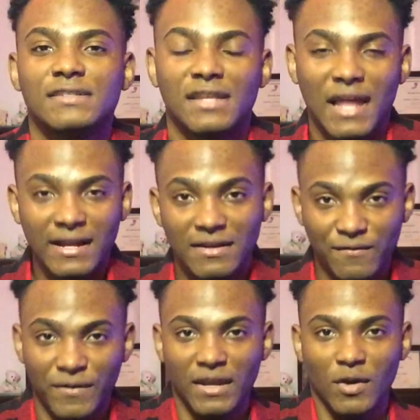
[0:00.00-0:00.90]
liked the
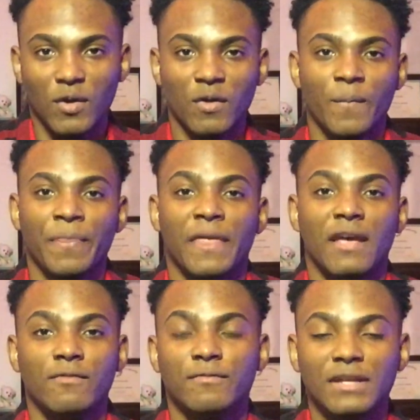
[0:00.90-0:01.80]
video
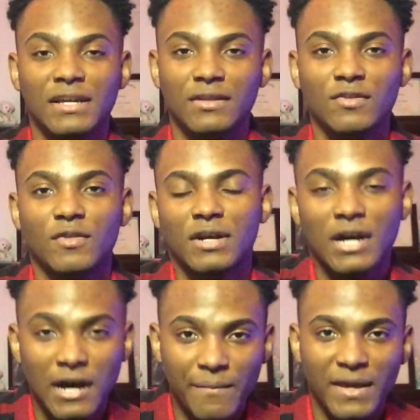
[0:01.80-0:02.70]
and really, you know,
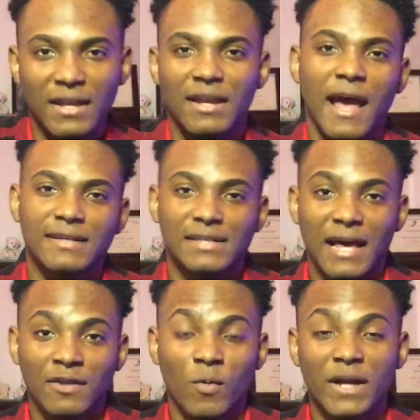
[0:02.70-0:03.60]
comment and ask a
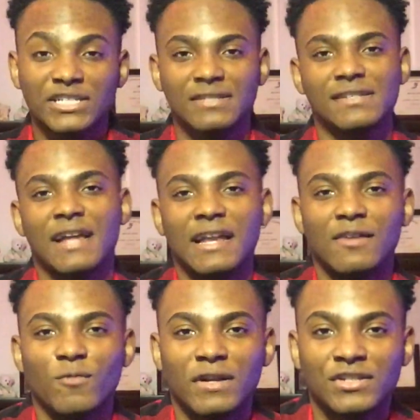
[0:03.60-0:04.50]
lot of questions, and I
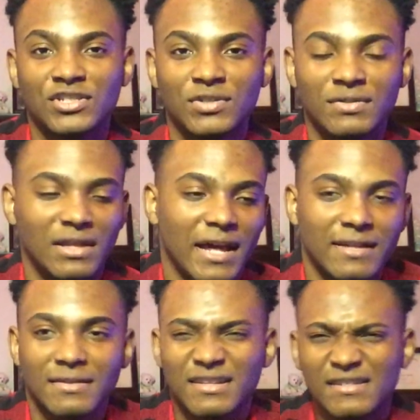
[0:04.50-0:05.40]
didn't want to
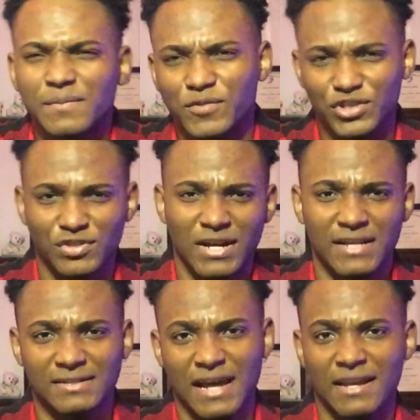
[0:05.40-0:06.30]
disappoint you
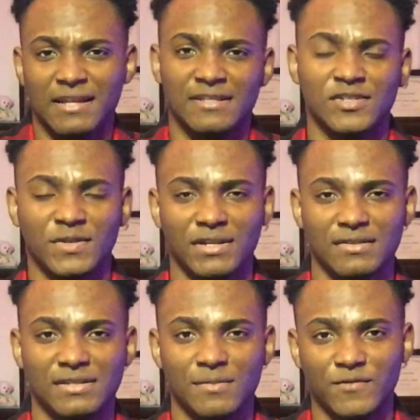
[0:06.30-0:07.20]
guys not answering
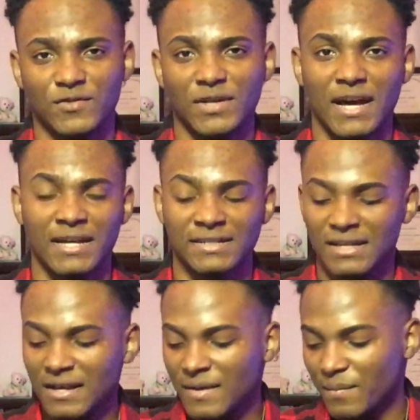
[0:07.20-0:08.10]
some of you guys.
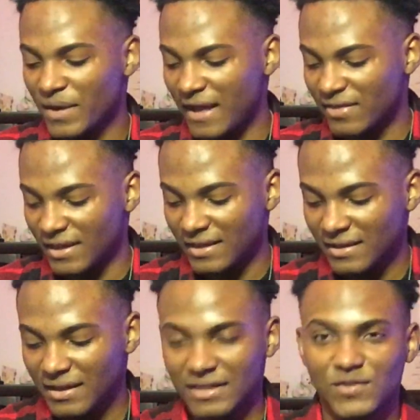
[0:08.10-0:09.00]
But I think
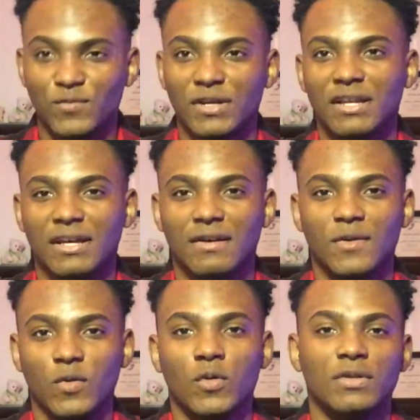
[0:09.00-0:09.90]
it's really
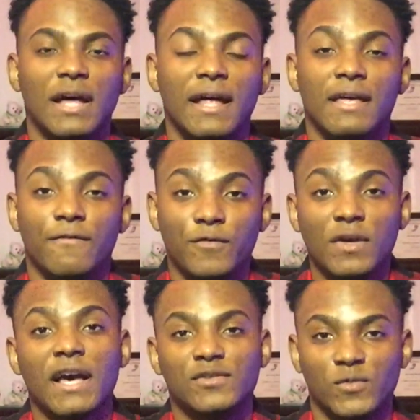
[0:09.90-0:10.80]
cool that if you
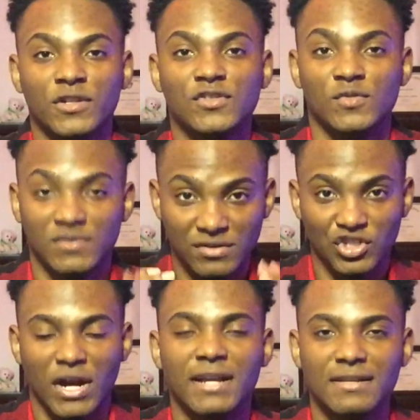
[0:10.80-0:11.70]
guys were to
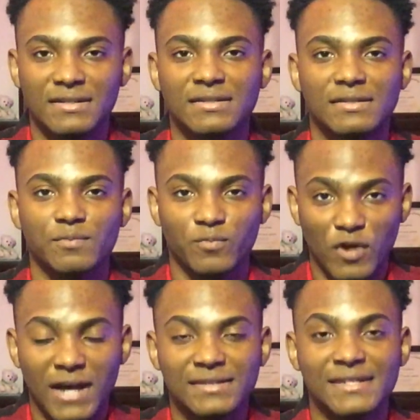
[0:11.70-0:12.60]
try this
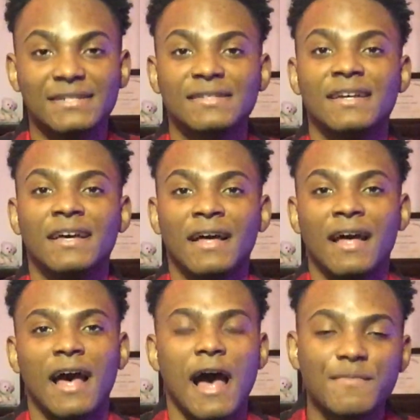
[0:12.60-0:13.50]
process,
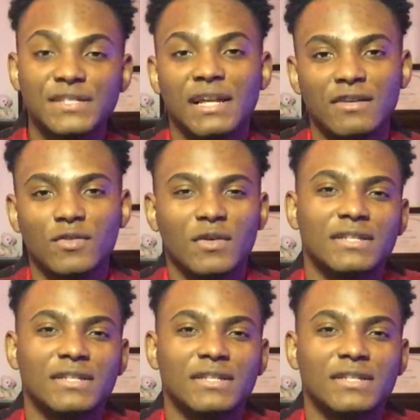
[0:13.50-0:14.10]
I'm telling you,